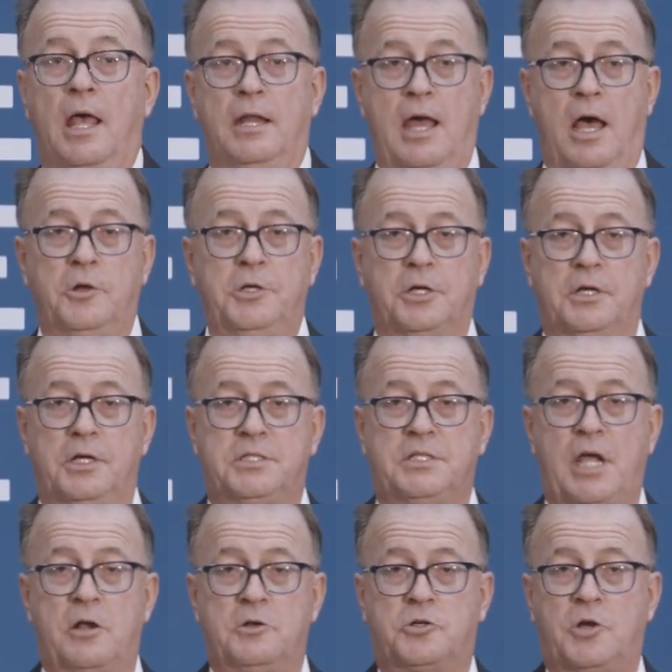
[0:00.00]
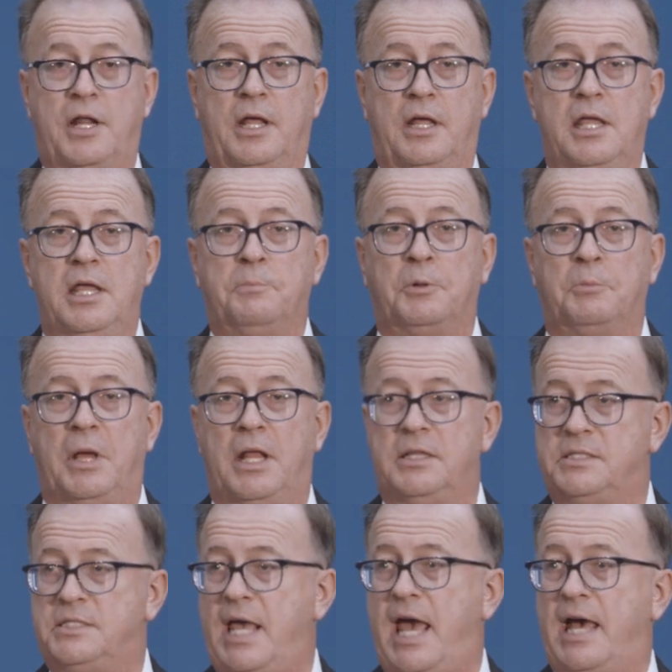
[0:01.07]
Now you're going to try to implement
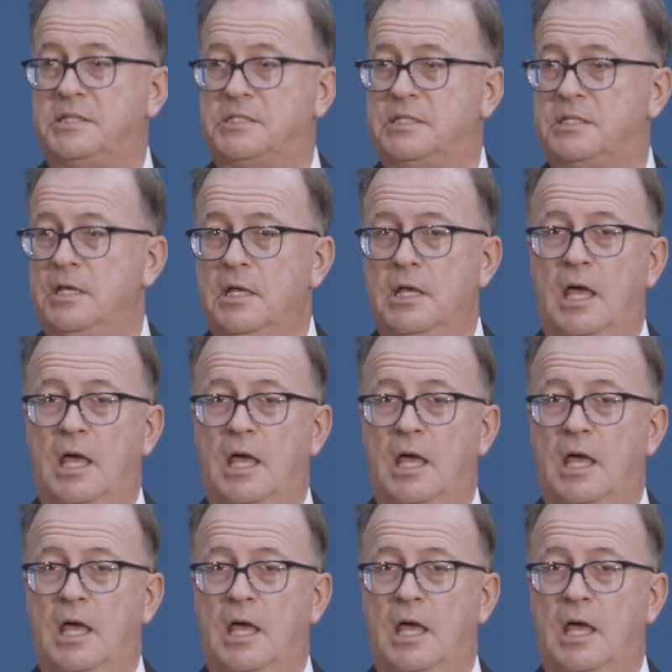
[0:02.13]
and test.